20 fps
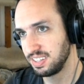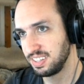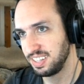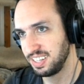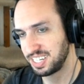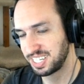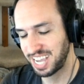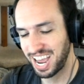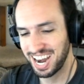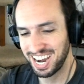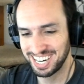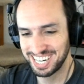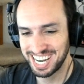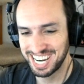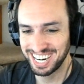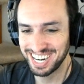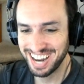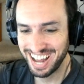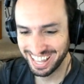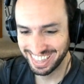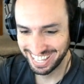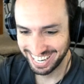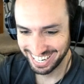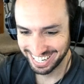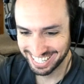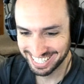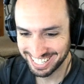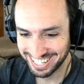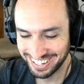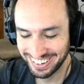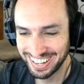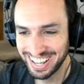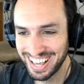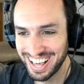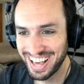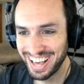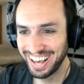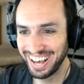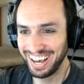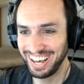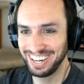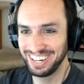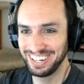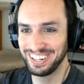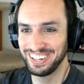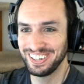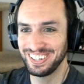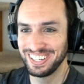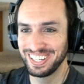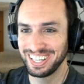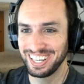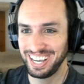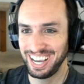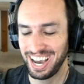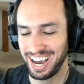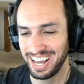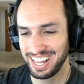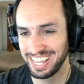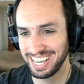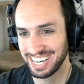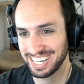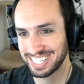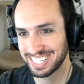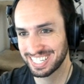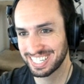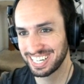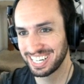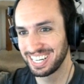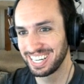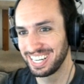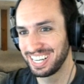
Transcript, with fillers: it just kind of did nothing. So, I don't know. Yeah, I think it's...